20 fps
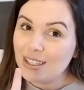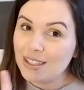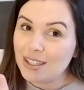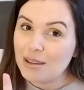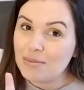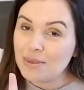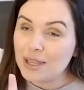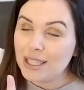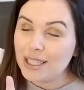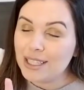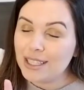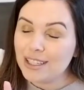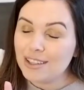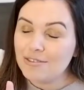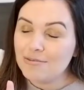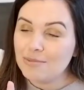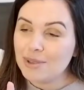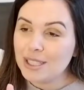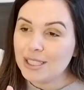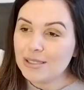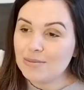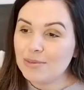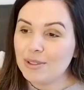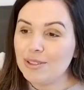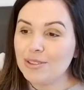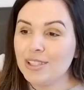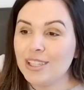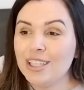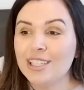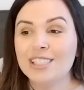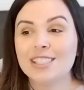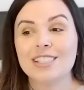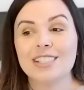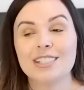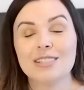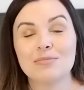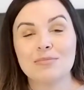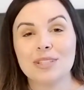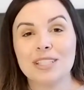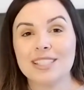not making enough breast milk.
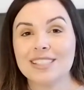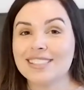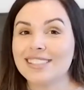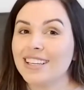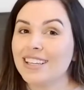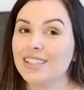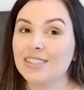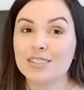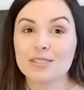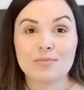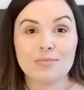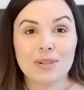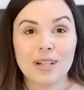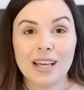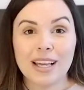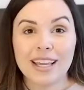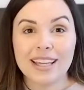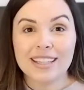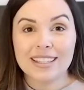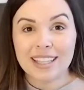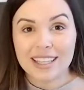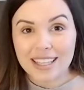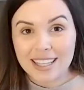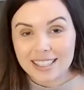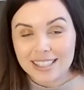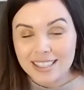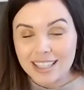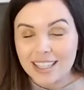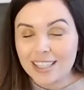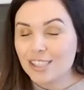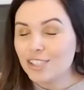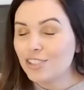Just means that your supply, like I said, is